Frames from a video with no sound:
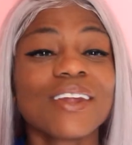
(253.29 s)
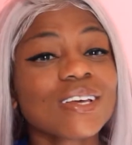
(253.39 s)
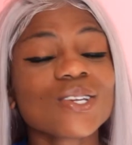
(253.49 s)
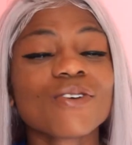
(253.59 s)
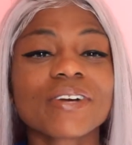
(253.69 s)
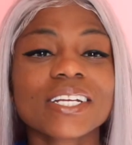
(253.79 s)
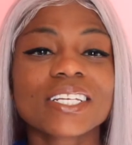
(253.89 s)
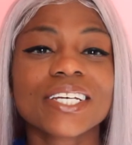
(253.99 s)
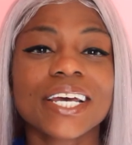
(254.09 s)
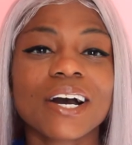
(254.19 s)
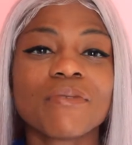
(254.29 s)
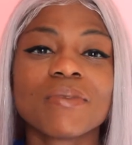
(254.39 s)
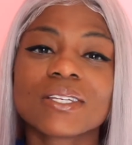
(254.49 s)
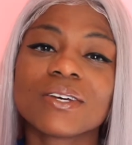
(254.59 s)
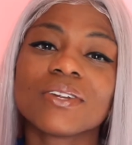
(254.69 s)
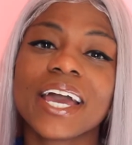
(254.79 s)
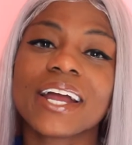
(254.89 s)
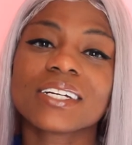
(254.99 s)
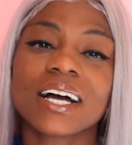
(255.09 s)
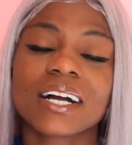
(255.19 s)
And also don't forget to check out
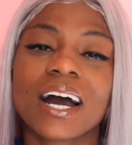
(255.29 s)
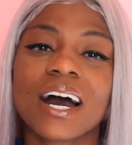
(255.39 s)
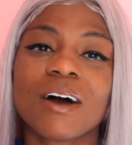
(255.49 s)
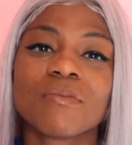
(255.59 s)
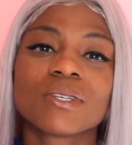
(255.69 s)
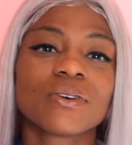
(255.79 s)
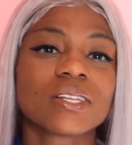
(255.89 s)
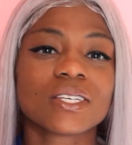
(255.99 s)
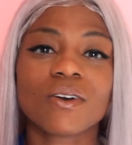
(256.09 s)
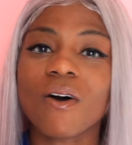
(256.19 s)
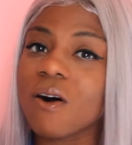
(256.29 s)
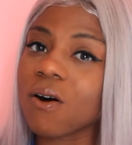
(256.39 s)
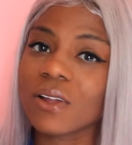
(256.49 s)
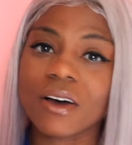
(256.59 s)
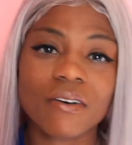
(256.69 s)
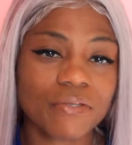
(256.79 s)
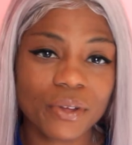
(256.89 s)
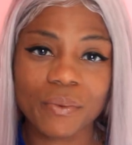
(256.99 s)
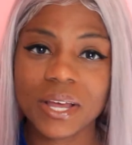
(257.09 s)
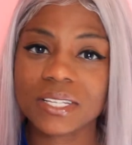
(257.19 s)
MslulaHair.com so you can see all of
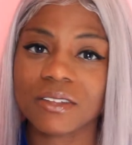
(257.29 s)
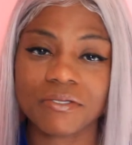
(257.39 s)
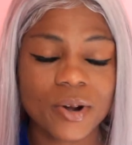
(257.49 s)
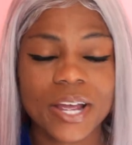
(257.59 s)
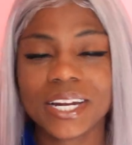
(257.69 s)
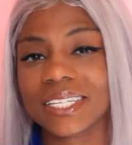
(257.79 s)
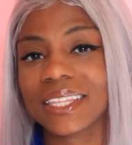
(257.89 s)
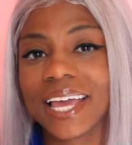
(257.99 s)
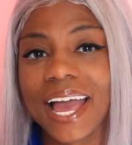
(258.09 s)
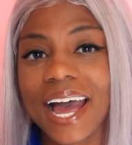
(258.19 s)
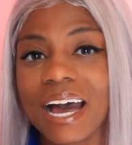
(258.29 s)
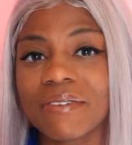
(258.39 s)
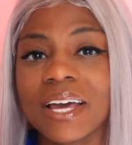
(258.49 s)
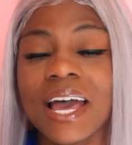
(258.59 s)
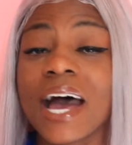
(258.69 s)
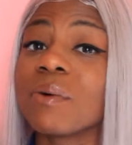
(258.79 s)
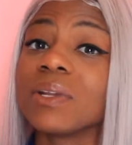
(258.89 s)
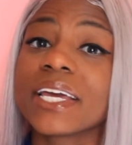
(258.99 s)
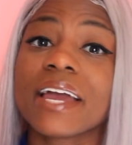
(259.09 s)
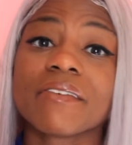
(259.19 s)
their wigs and the varieties that they have. I will
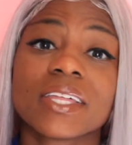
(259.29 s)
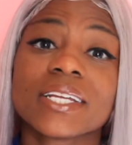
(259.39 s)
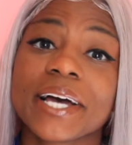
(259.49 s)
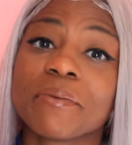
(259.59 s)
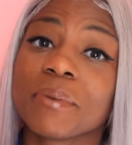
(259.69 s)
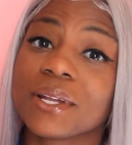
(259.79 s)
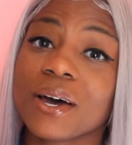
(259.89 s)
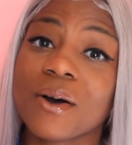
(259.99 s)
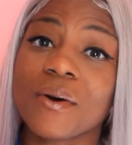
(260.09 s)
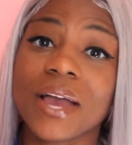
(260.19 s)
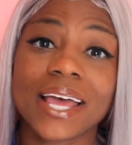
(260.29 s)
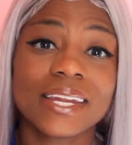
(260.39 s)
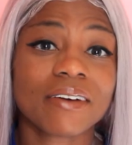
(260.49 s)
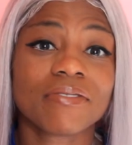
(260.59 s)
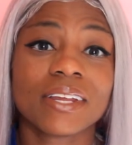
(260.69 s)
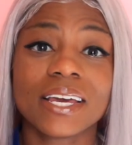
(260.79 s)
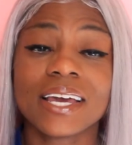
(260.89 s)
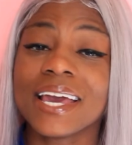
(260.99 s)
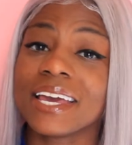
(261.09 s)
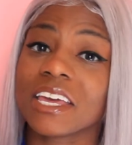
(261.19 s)
link everything down below and
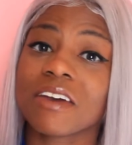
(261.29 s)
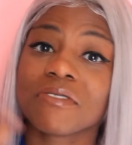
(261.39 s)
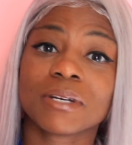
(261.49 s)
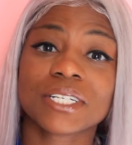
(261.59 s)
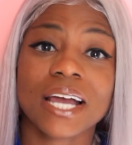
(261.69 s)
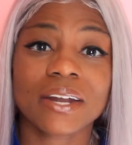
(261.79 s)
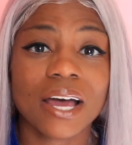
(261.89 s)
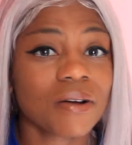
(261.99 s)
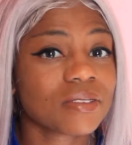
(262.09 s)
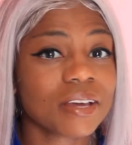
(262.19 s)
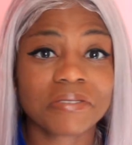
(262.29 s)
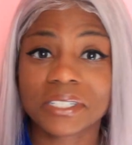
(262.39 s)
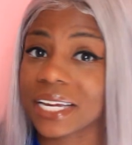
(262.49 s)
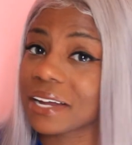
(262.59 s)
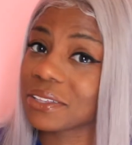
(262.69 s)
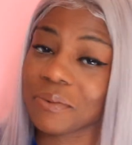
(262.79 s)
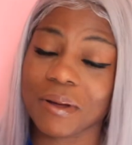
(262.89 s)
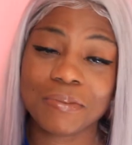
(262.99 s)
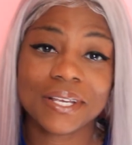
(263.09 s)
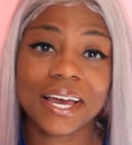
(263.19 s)
definitely give them a shout out. Definitely check out their
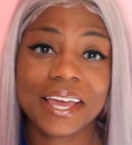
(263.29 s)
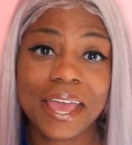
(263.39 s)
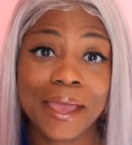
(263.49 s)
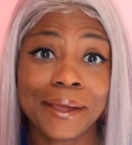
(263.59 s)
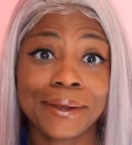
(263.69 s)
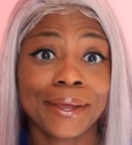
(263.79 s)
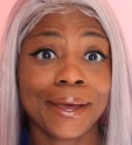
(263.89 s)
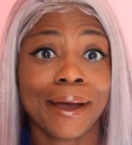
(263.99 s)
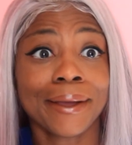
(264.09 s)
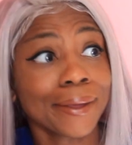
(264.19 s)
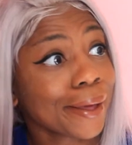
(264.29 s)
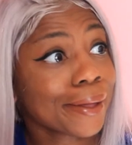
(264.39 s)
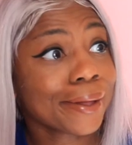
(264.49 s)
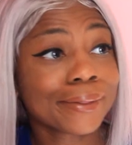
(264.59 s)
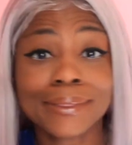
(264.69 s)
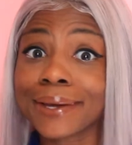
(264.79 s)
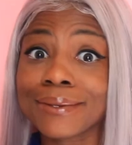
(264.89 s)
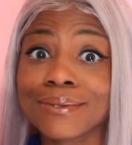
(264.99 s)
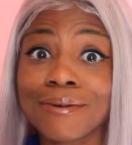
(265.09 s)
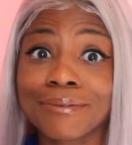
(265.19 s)
website. And yeah, that
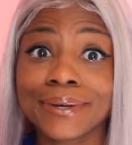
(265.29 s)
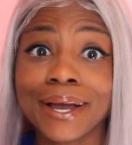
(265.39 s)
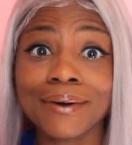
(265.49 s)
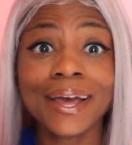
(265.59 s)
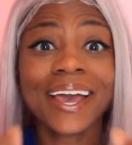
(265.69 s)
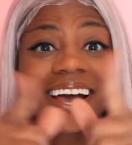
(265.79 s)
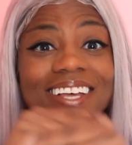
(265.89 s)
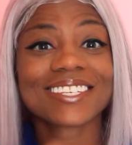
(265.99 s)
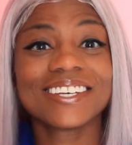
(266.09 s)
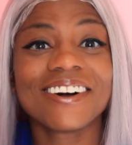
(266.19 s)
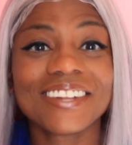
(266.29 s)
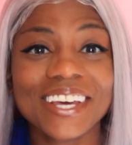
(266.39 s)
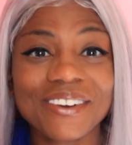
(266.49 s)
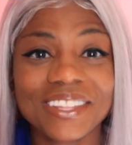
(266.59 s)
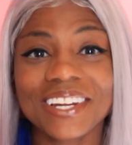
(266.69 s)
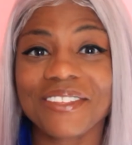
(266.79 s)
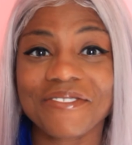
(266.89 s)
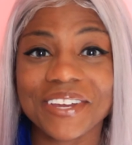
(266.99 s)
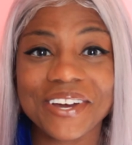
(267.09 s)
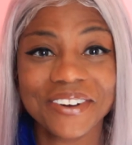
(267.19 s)
is all for now. I'll see y'all later with another
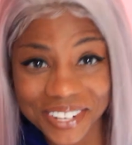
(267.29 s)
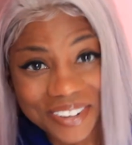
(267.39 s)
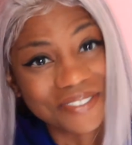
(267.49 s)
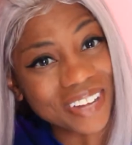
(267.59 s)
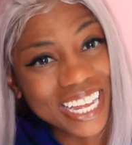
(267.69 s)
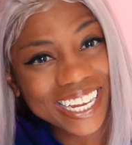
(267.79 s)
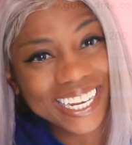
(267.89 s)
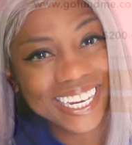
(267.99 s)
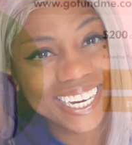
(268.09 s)
video. Bye.